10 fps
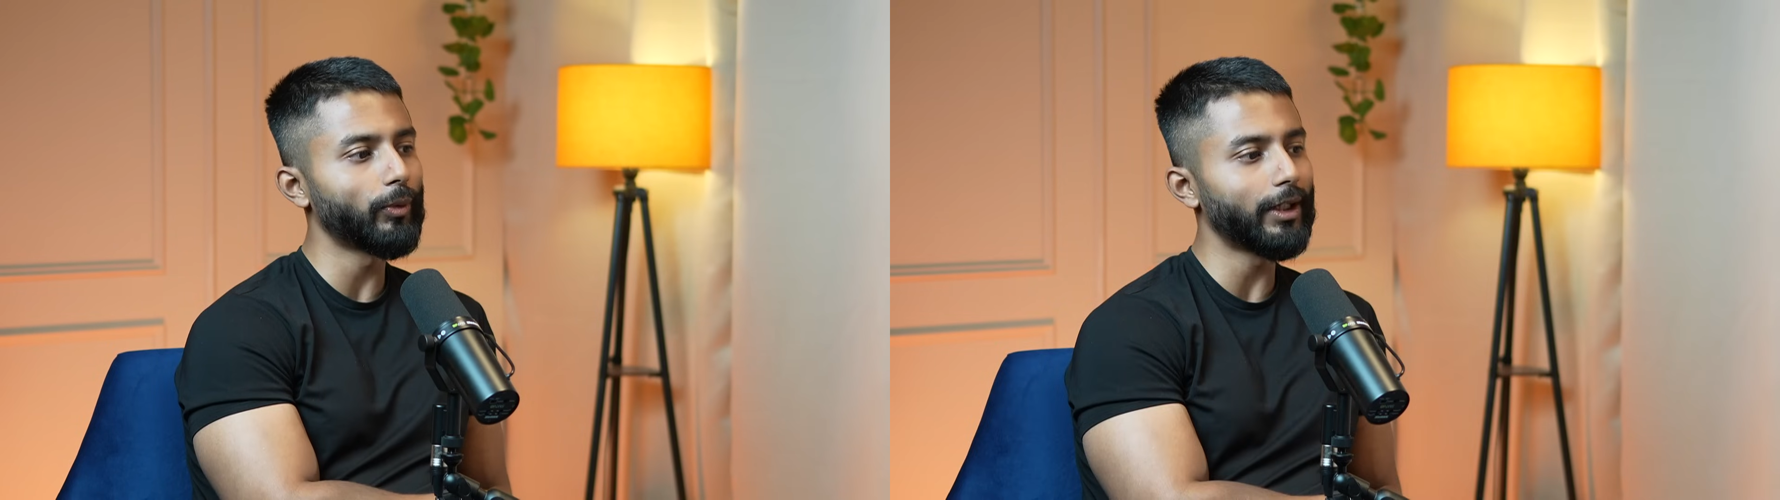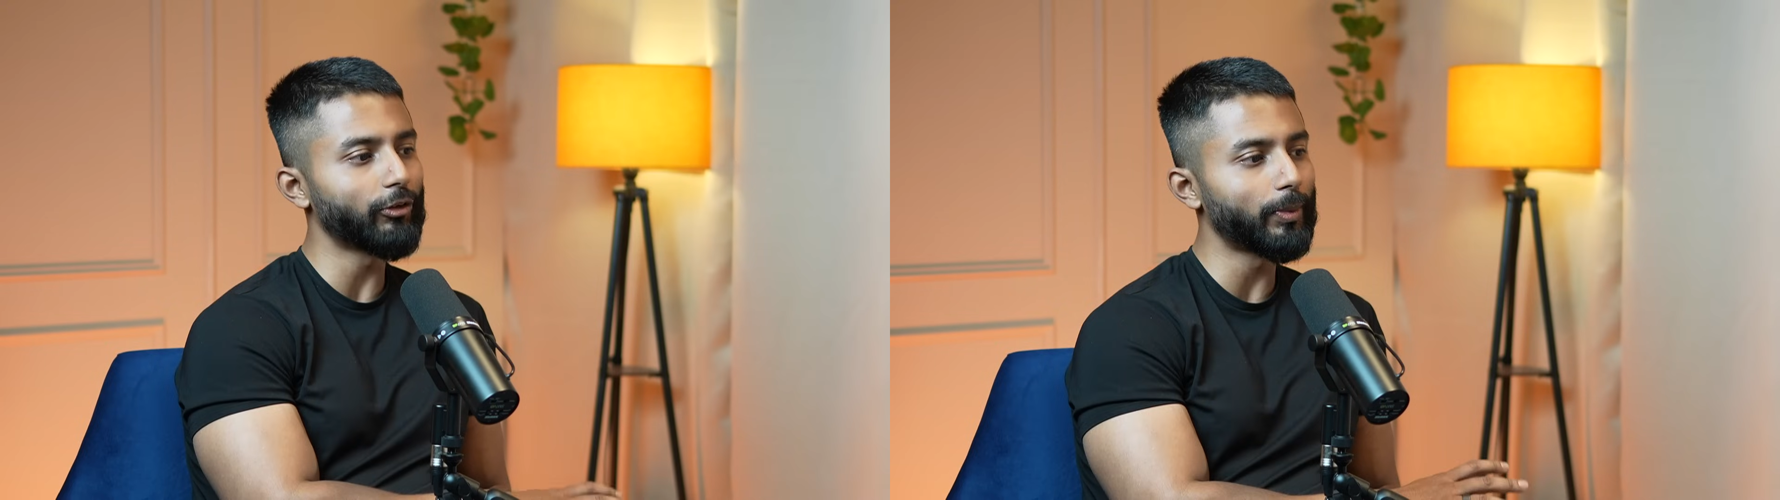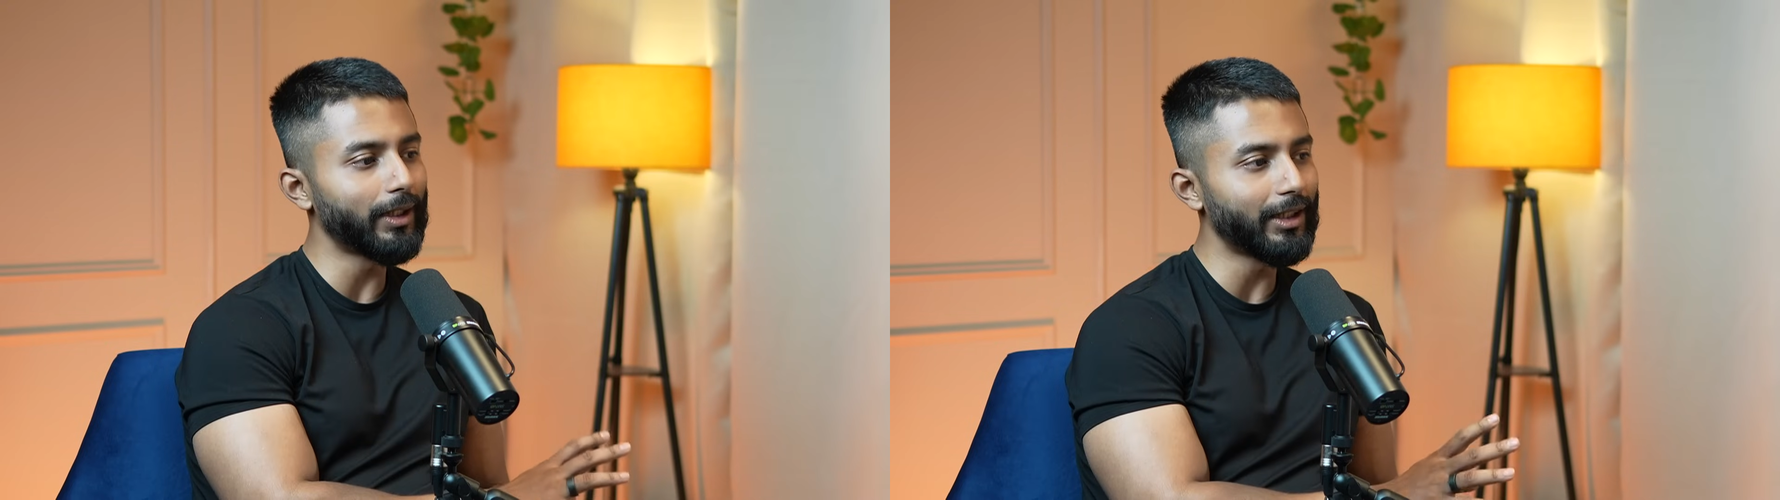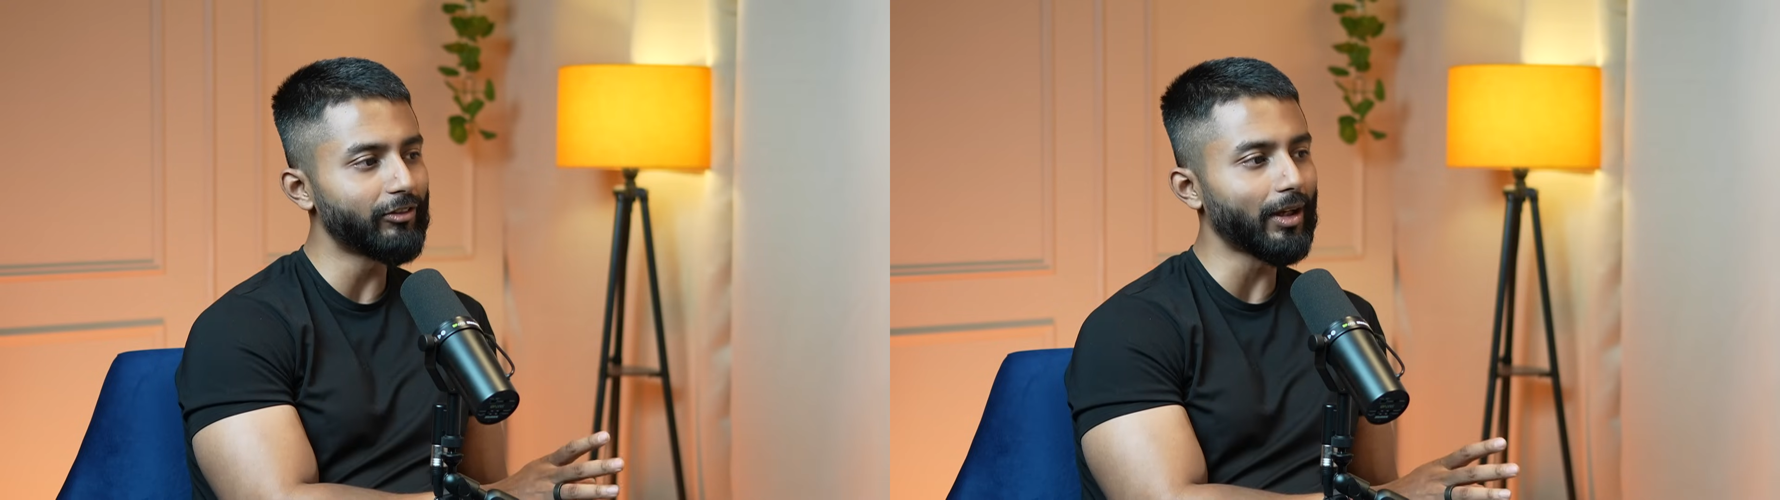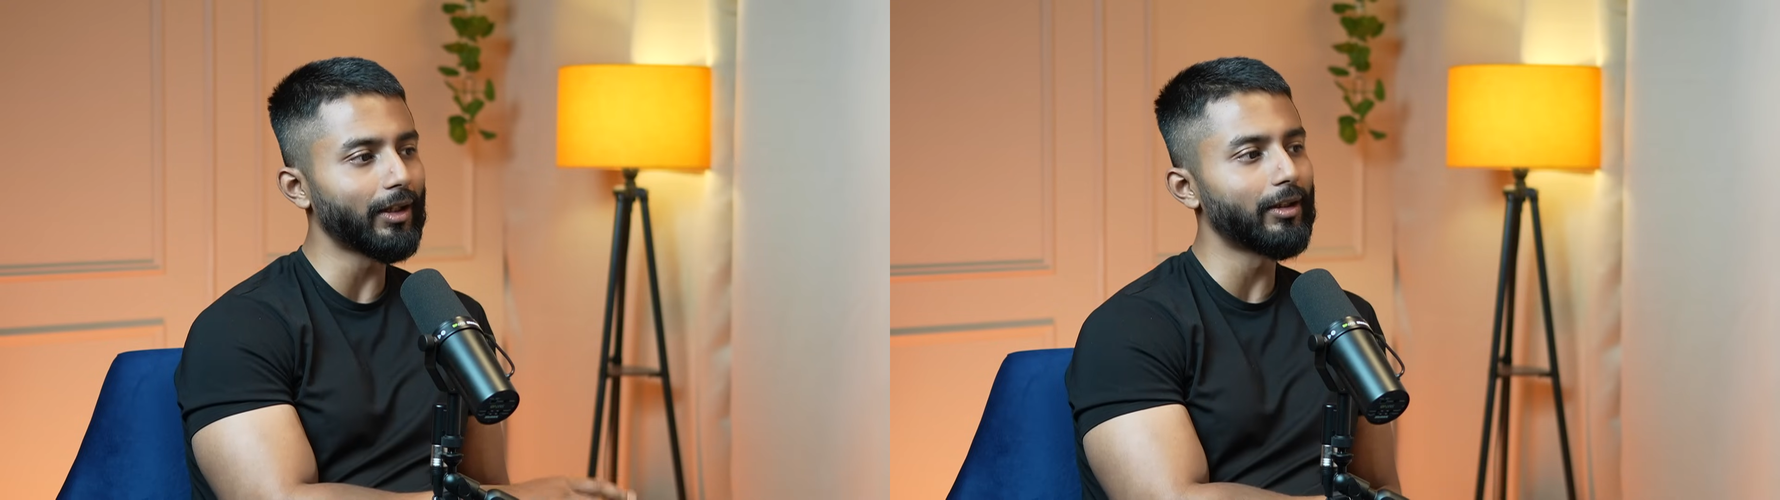while expanding
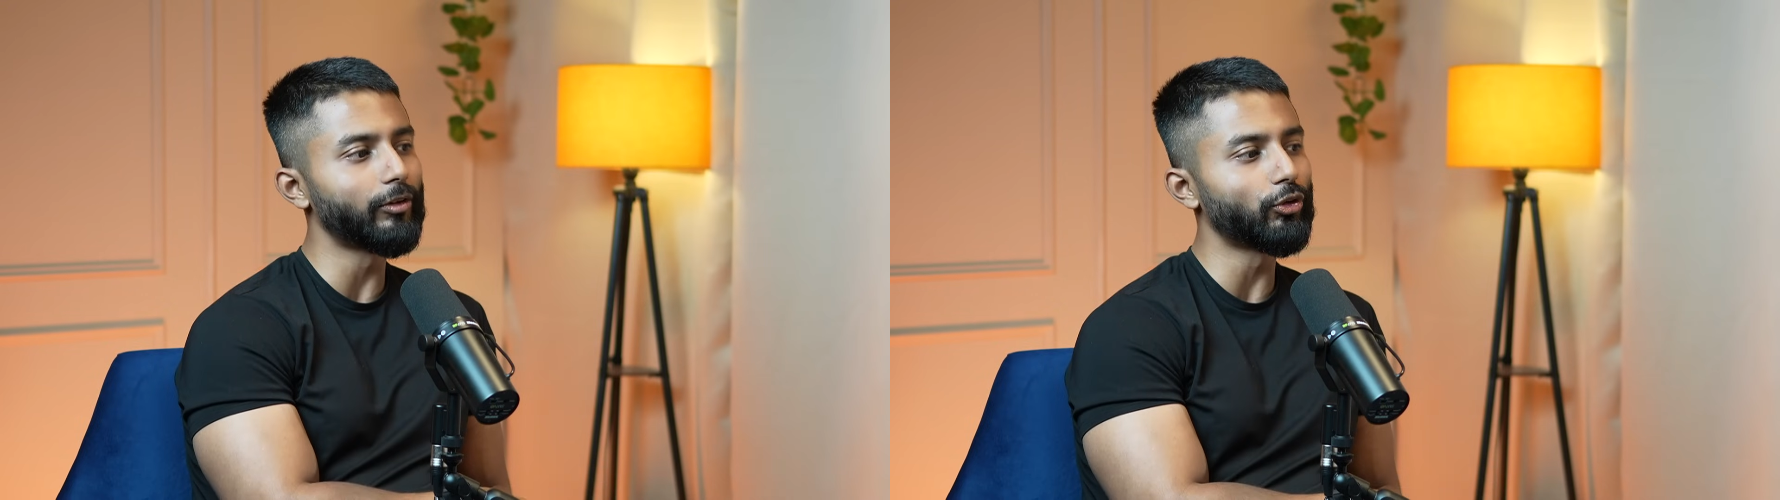channels,